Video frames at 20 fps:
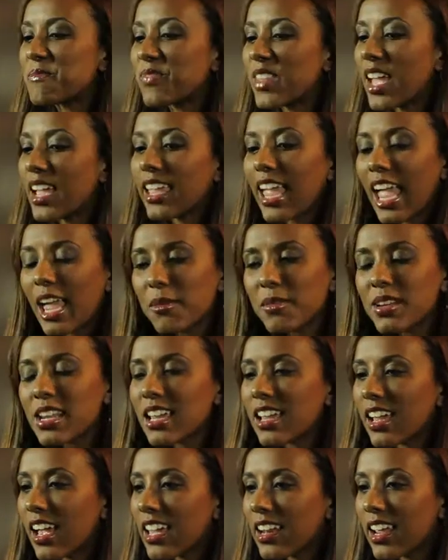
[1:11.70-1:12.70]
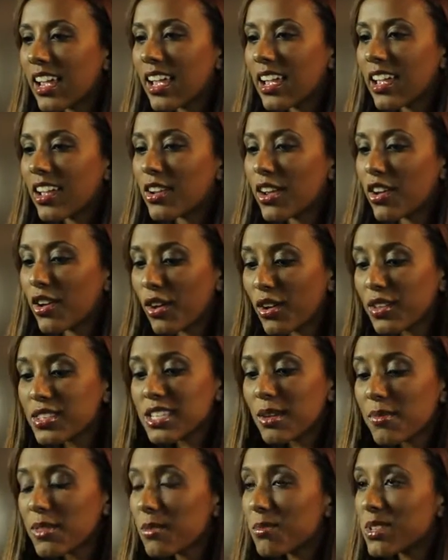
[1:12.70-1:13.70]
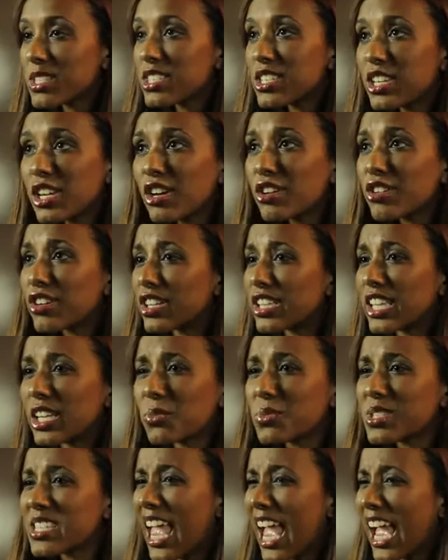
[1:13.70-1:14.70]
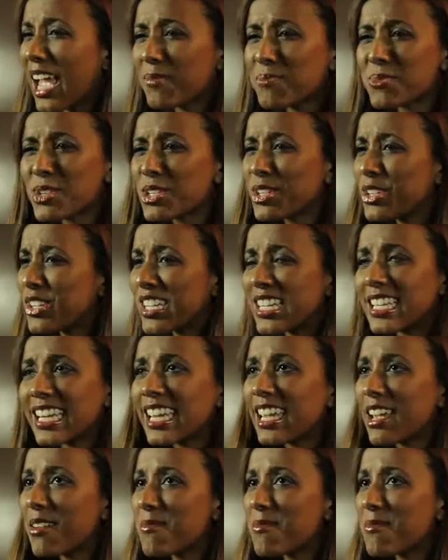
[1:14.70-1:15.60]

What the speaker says: I came and I heard some of the material and it was absolutely